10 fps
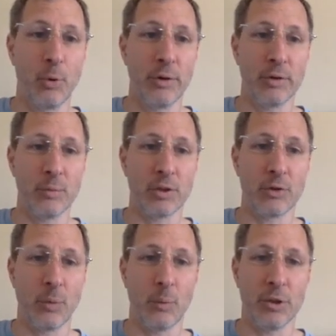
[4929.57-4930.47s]
pointer,
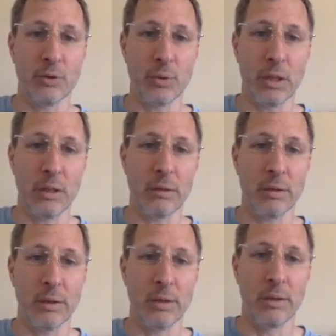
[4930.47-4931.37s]
which is what we do here.